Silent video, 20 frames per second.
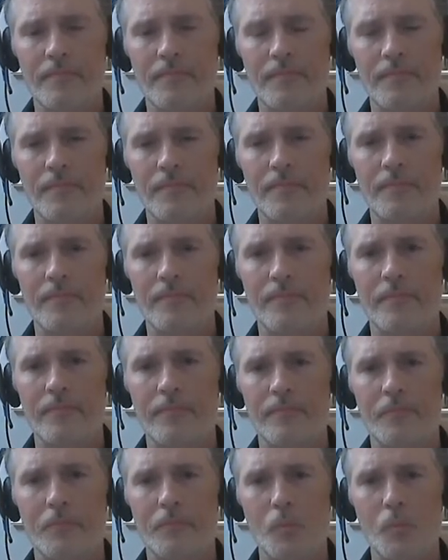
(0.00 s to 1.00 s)

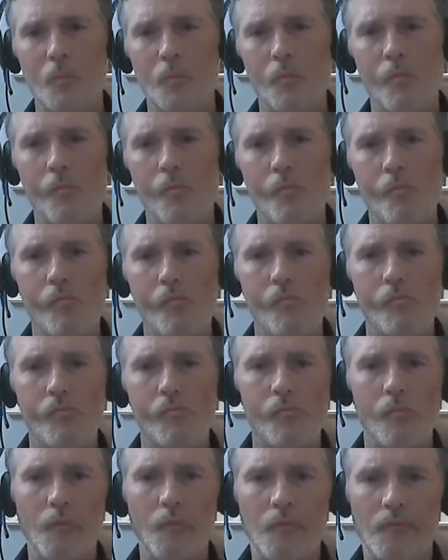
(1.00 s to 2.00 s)

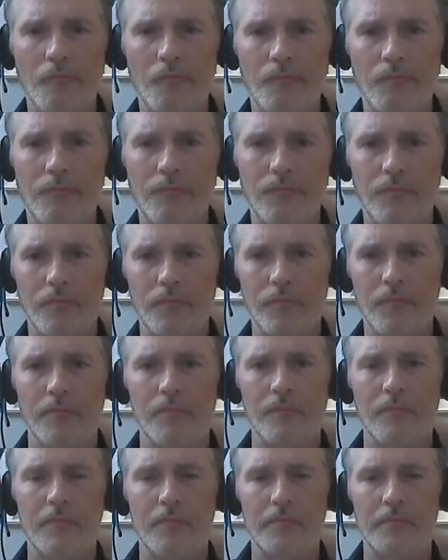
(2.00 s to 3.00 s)

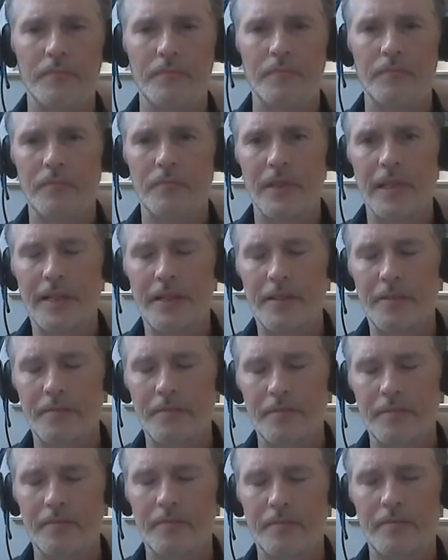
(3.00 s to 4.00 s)

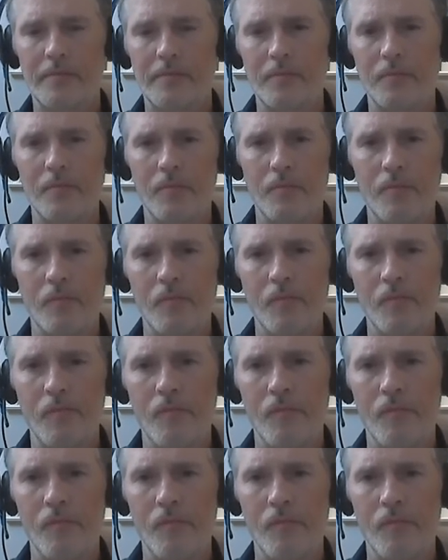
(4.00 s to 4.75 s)
(not speaking)